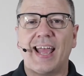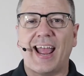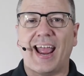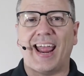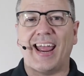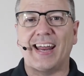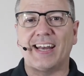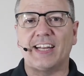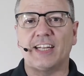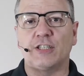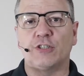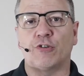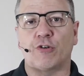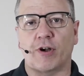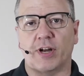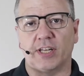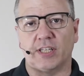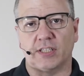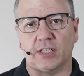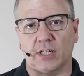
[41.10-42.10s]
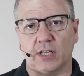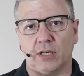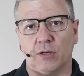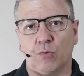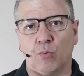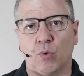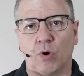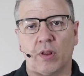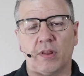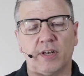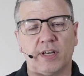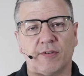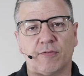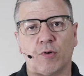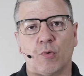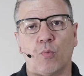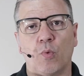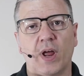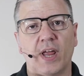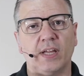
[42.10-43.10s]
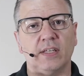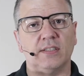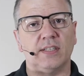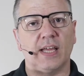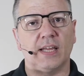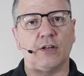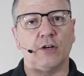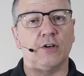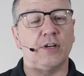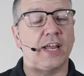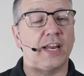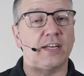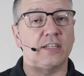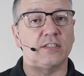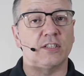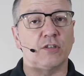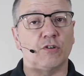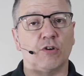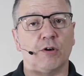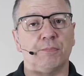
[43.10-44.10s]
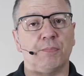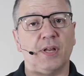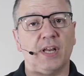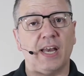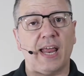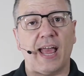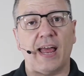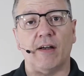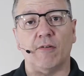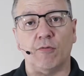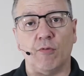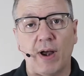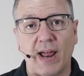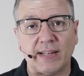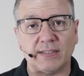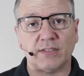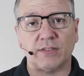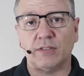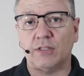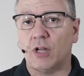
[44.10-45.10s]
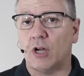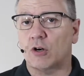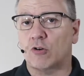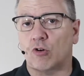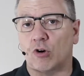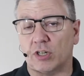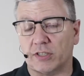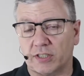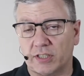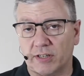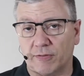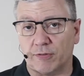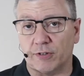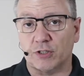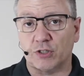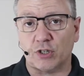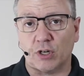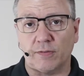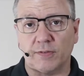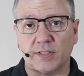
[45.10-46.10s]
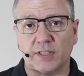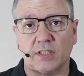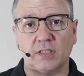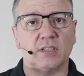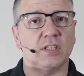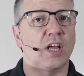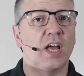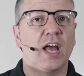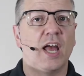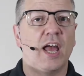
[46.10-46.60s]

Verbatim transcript: and in transit. What are the different ways that your data is encrypted at rest across different services,